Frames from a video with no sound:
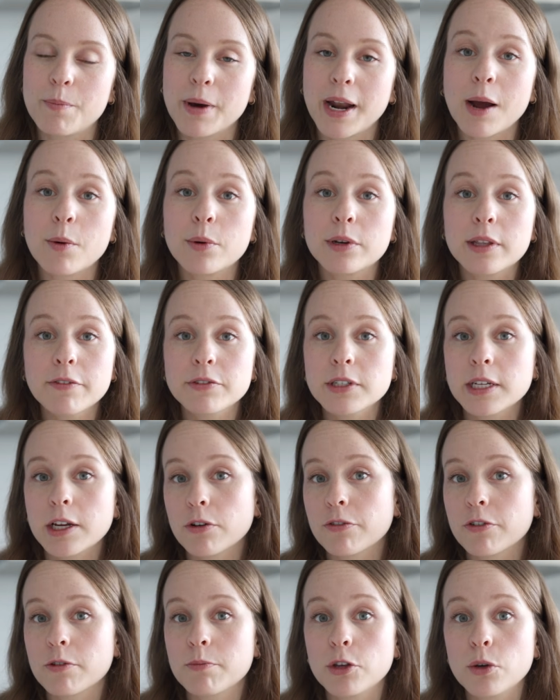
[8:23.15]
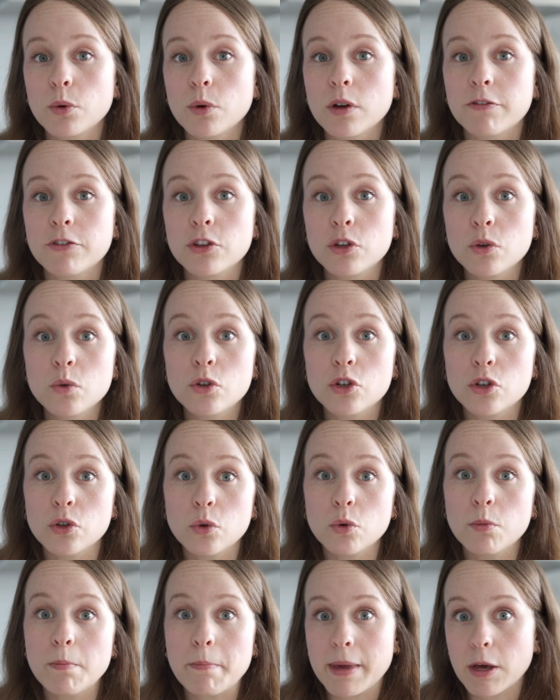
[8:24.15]
But I would love to hear from you if you
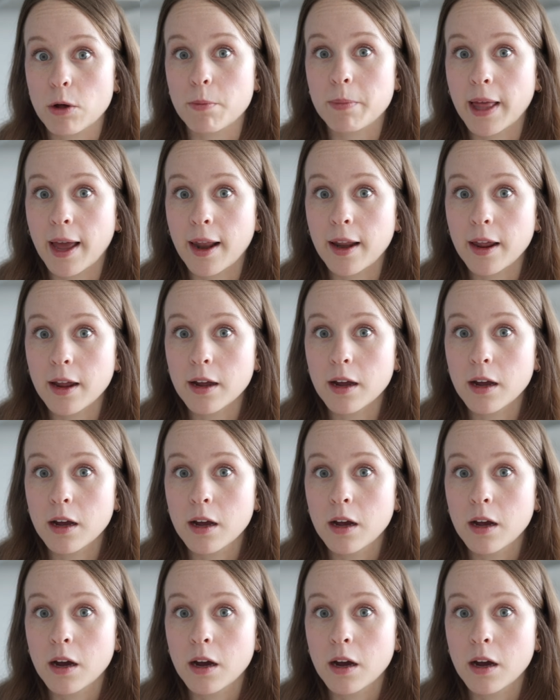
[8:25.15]
do meal planning.